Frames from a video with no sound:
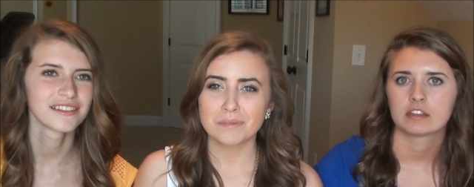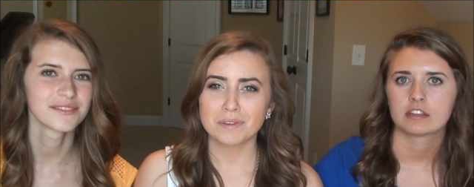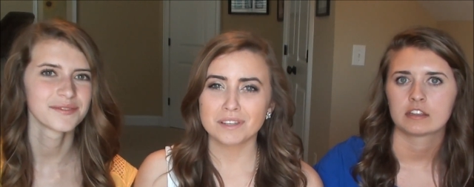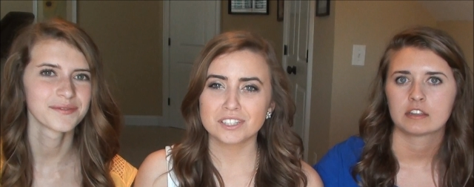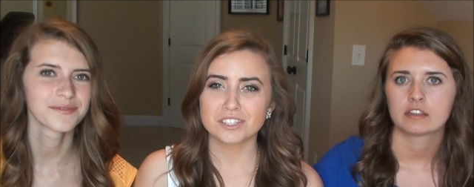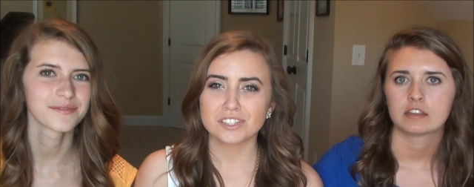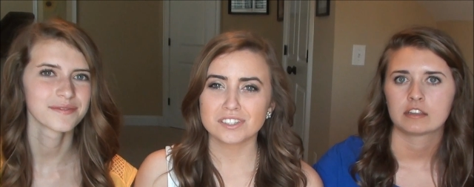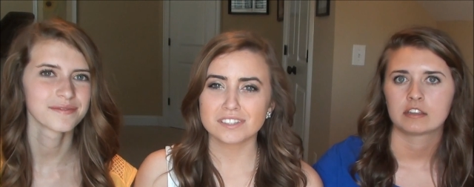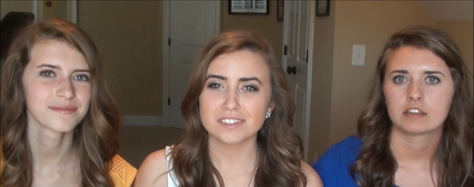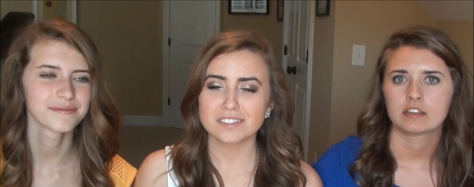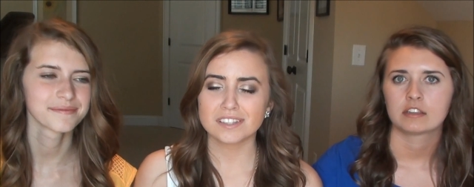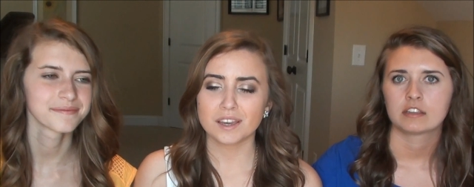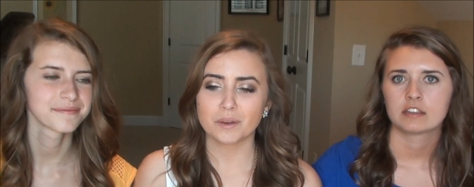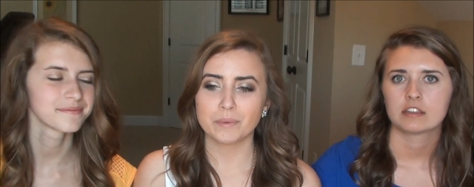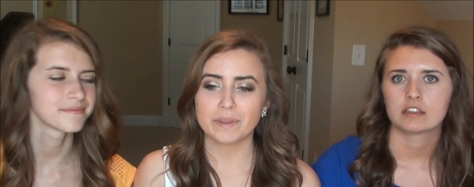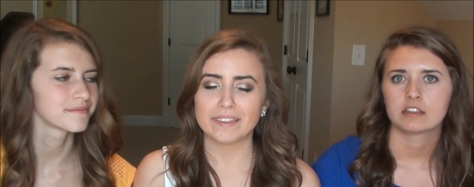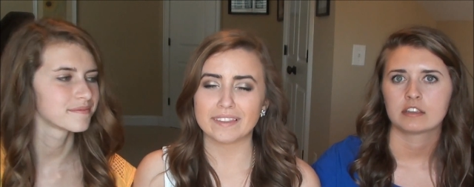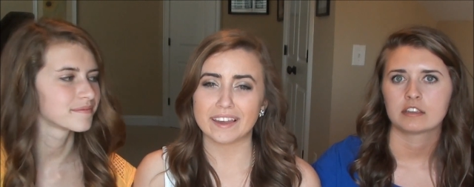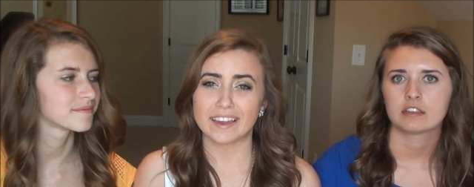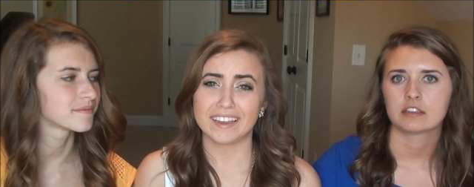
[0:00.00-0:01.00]
Speaker 1: It's just because like
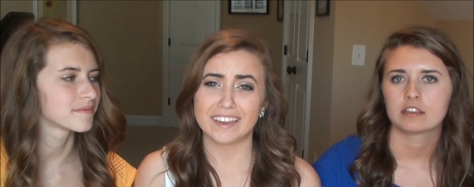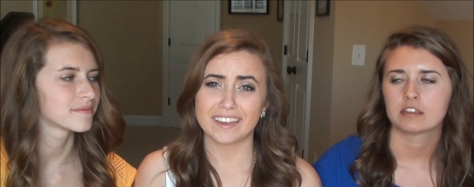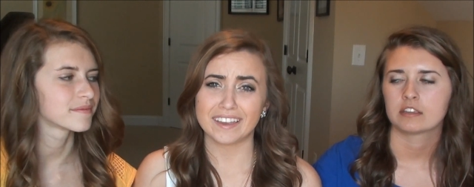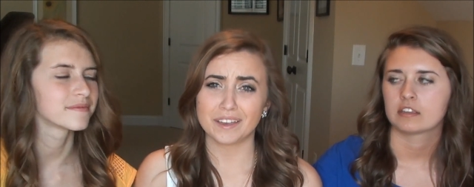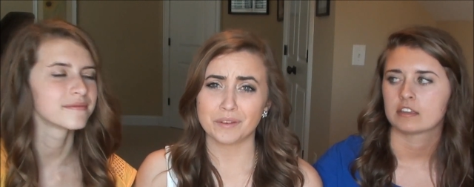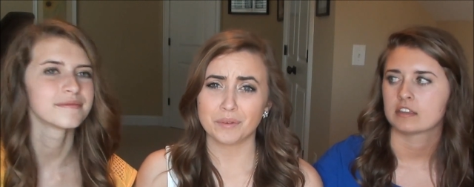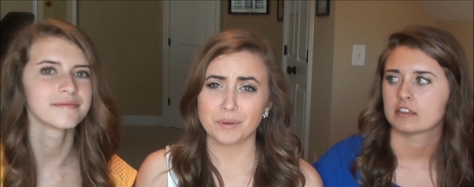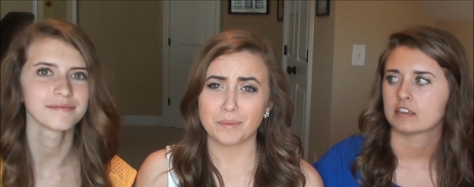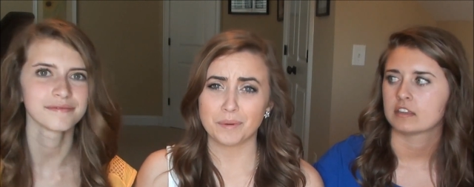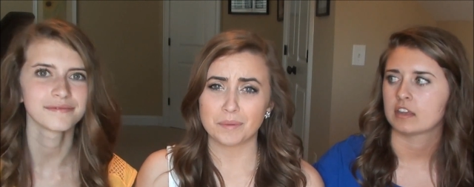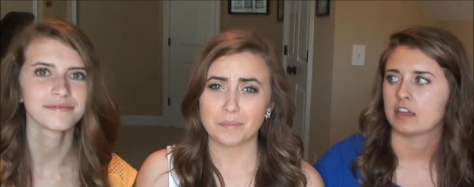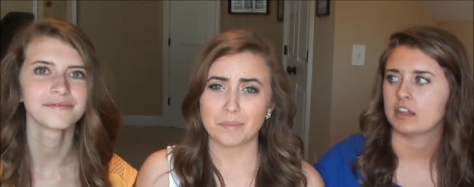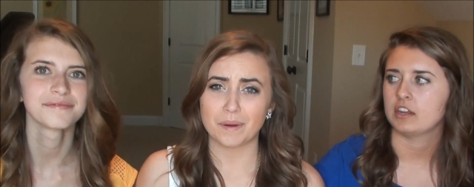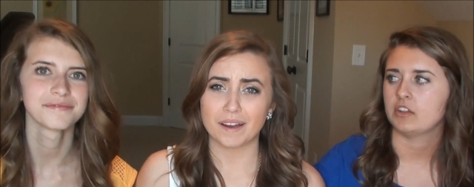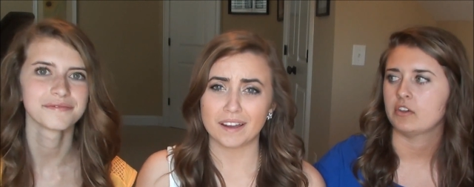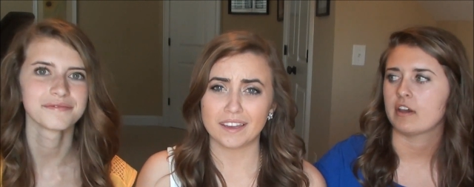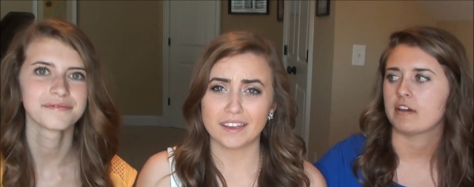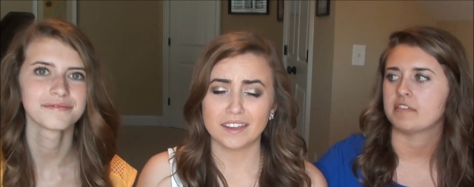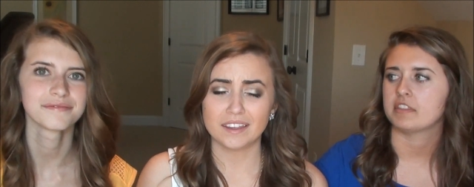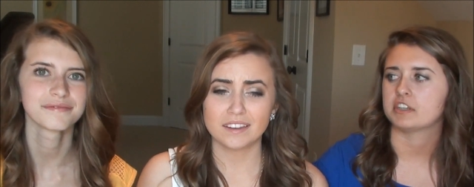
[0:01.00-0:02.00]
we like it and we both and buy
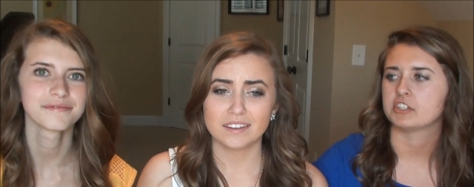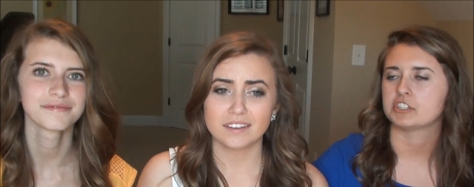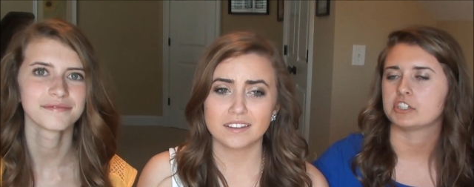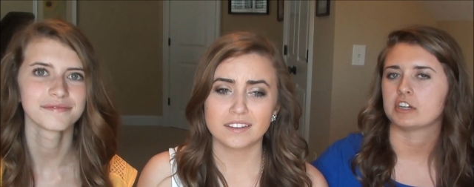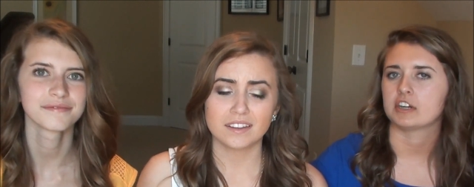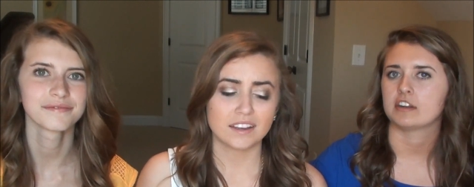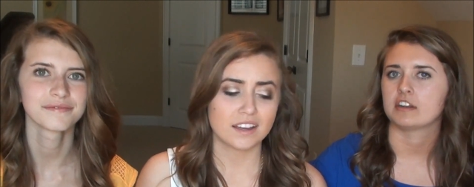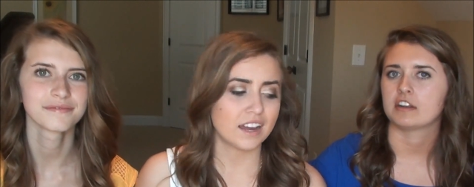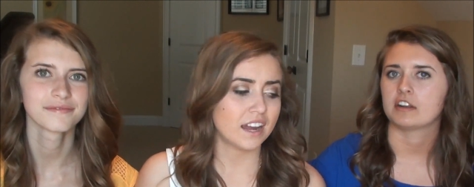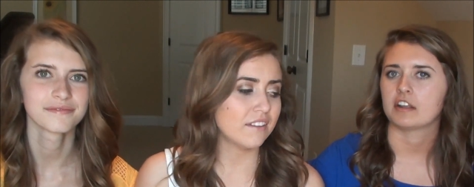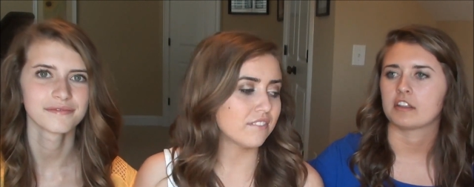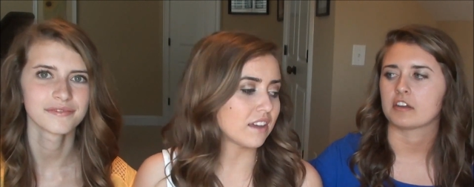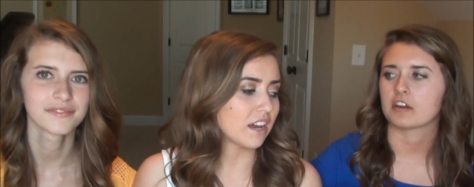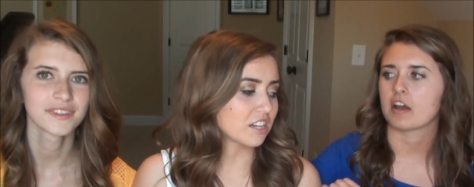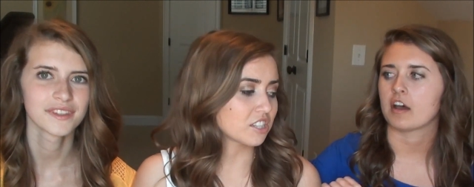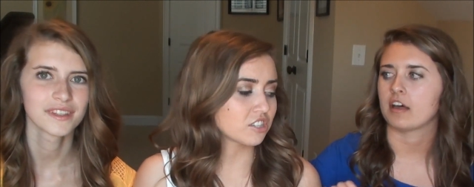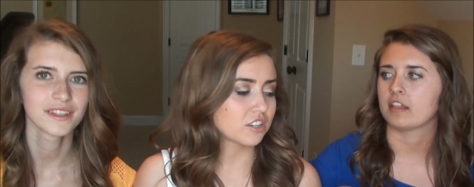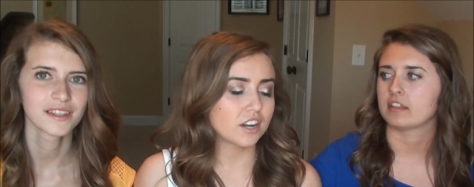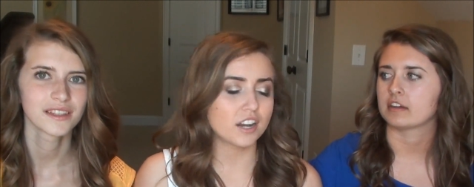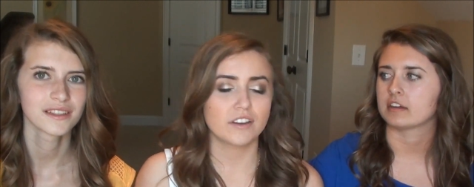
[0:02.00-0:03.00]
you have it. The shirt and I have that
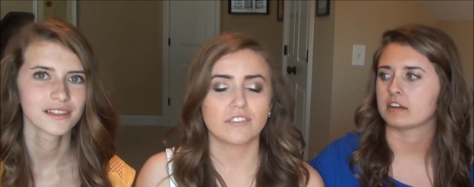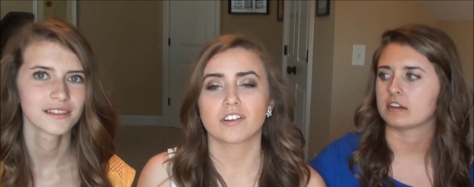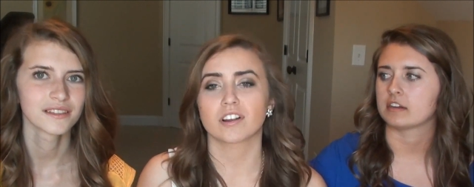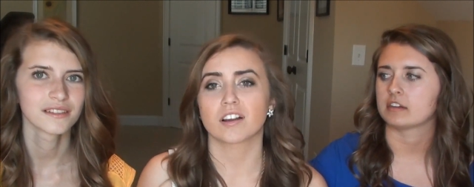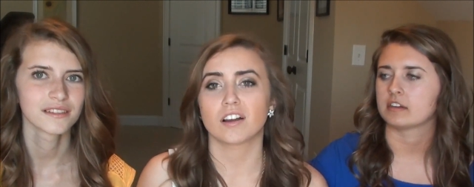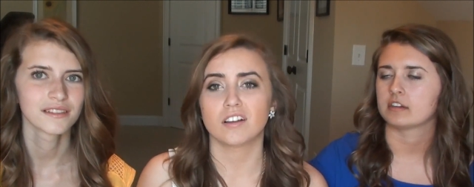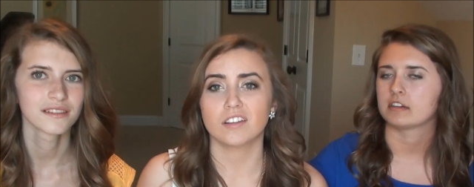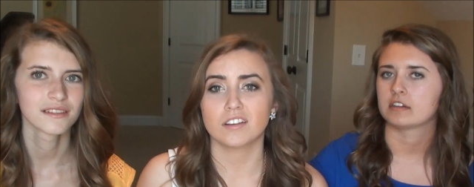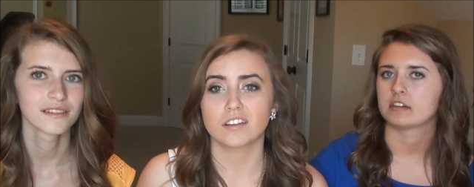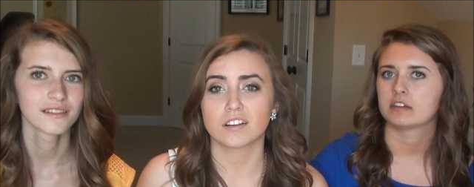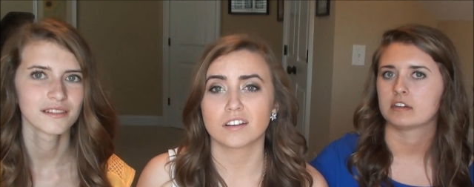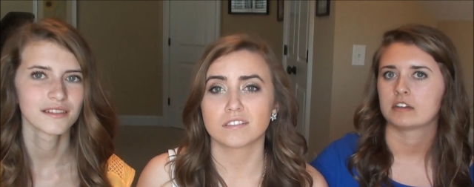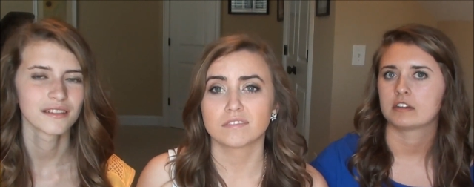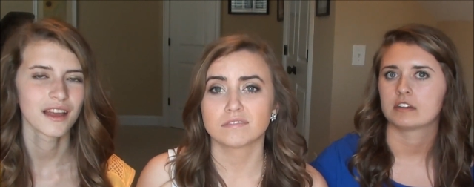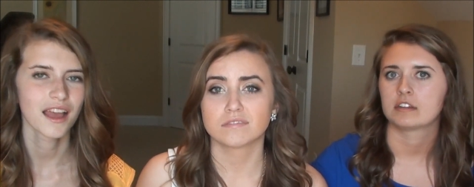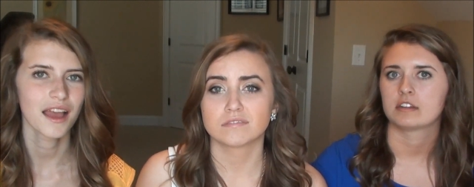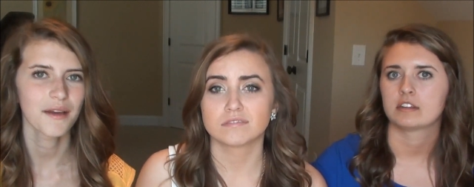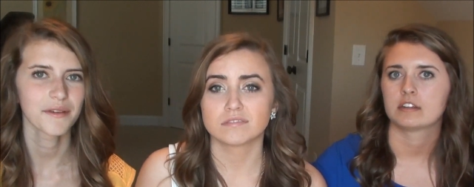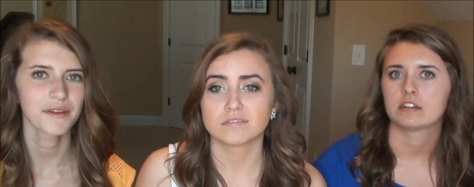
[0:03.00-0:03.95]
color. Shirt in a different color. I